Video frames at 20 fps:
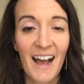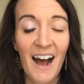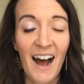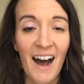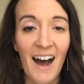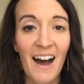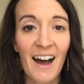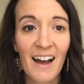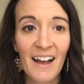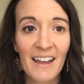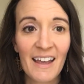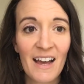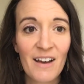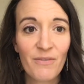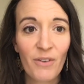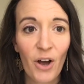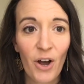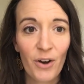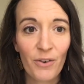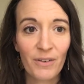I have
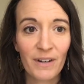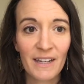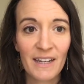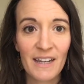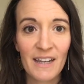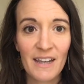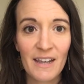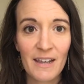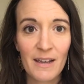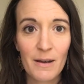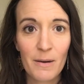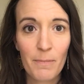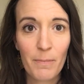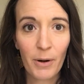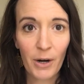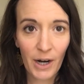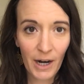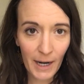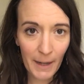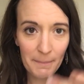already
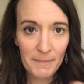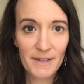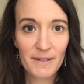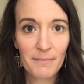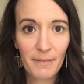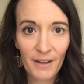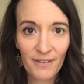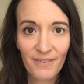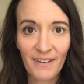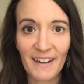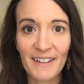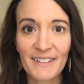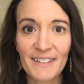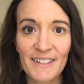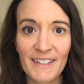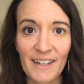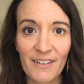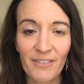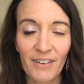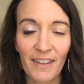primed my face
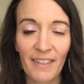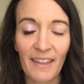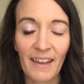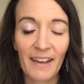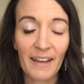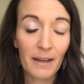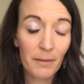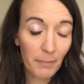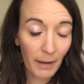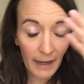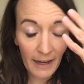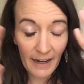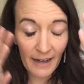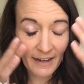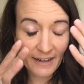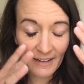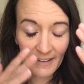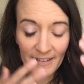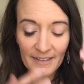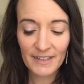and everything and my
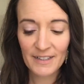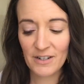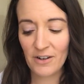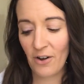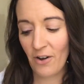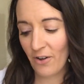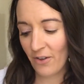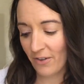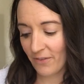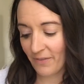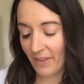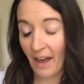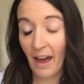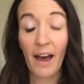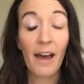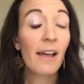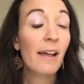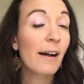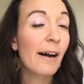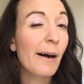eyes and all of
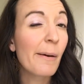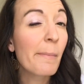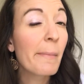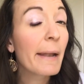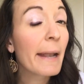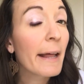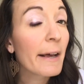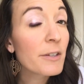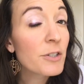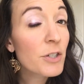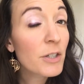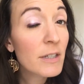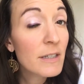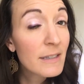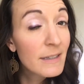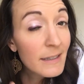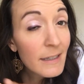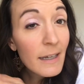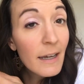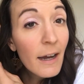that. And as you can
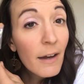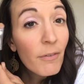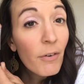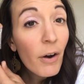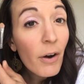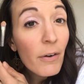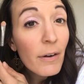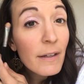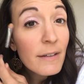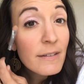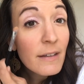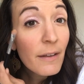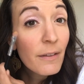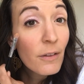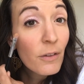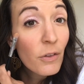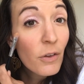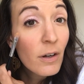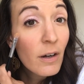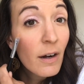see, I've already done the
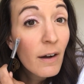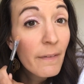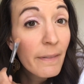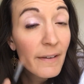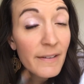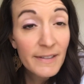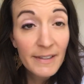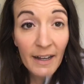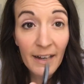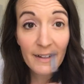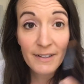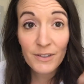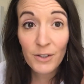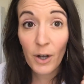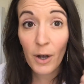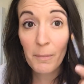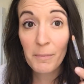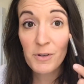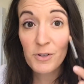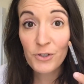look on this eye. So
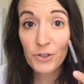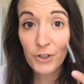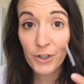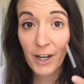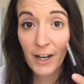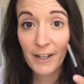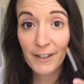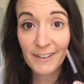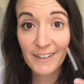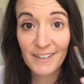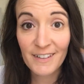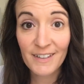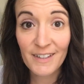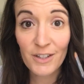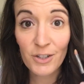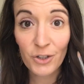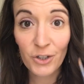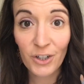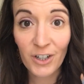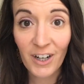I'm gonna show you how to get
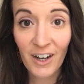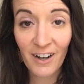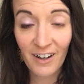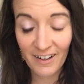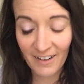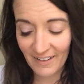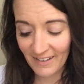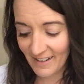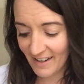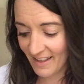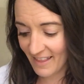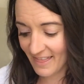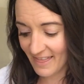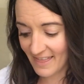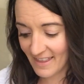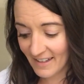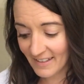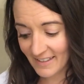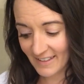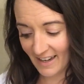the look on
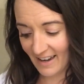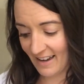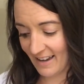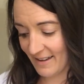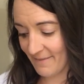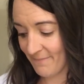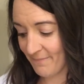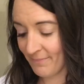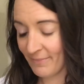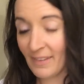this eye.